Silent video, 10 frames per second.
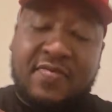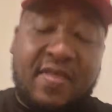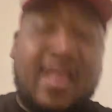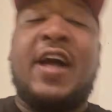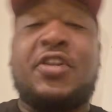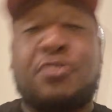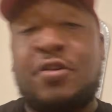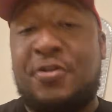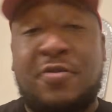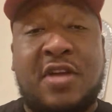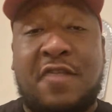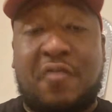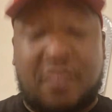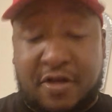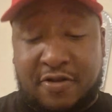I truly do love you,
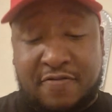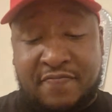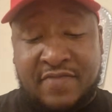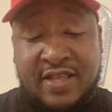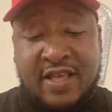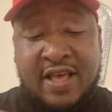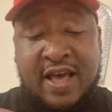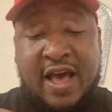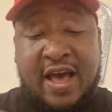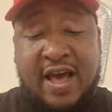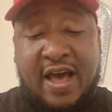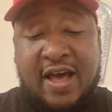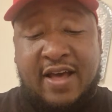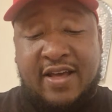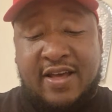brother.
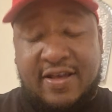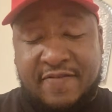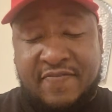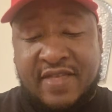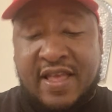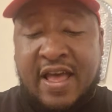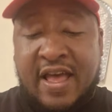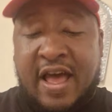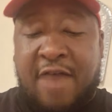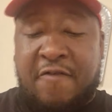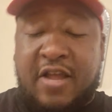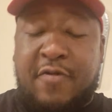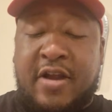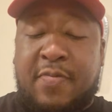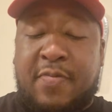I feel like we're at
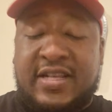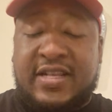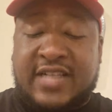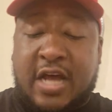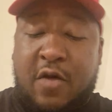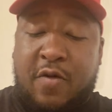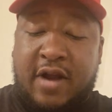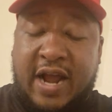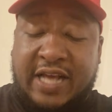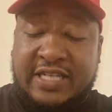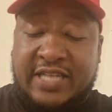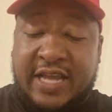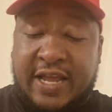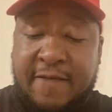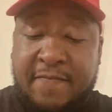a place now where I could
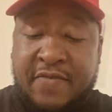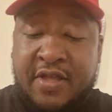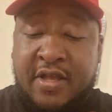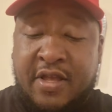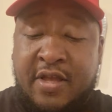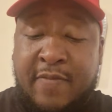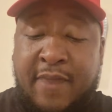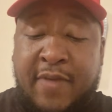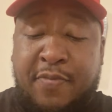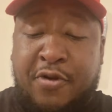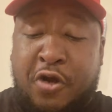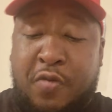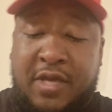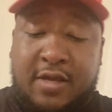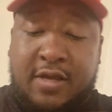say my people know
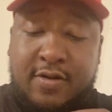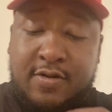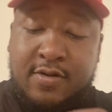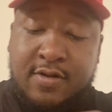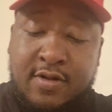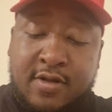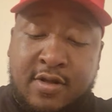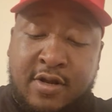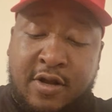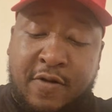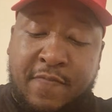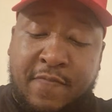me, you know?